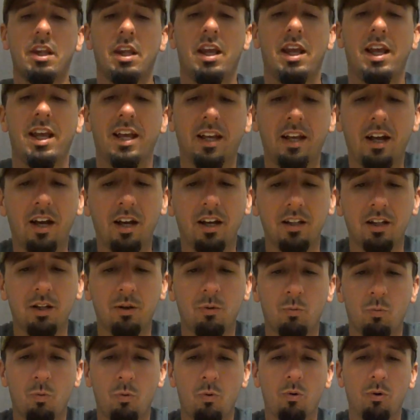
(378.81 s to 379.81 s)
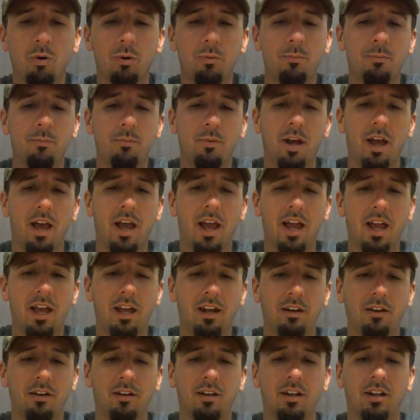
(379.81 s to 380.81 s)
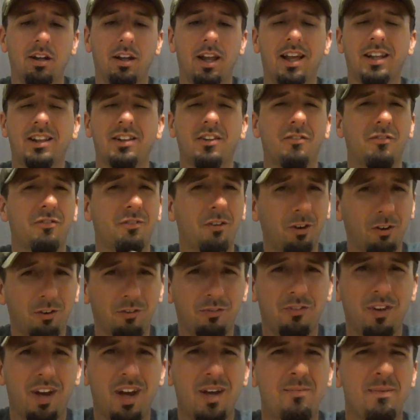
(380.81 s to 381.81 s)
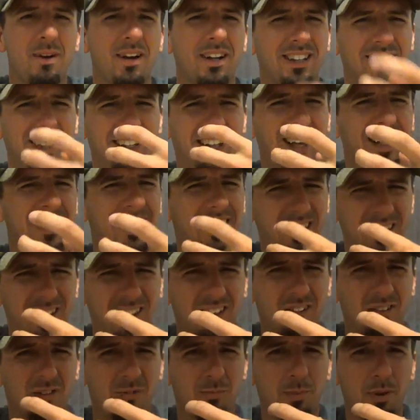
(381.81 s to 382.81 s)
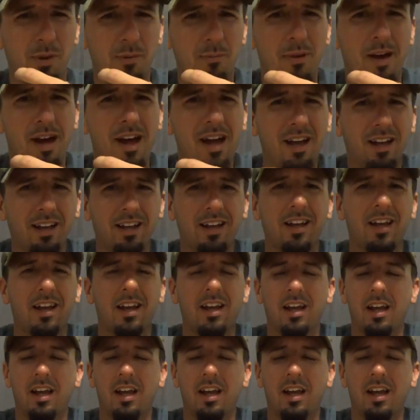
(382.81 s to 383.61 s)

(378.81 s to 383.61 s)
It got a little warm, and like the first vape, I'd get a little spit back.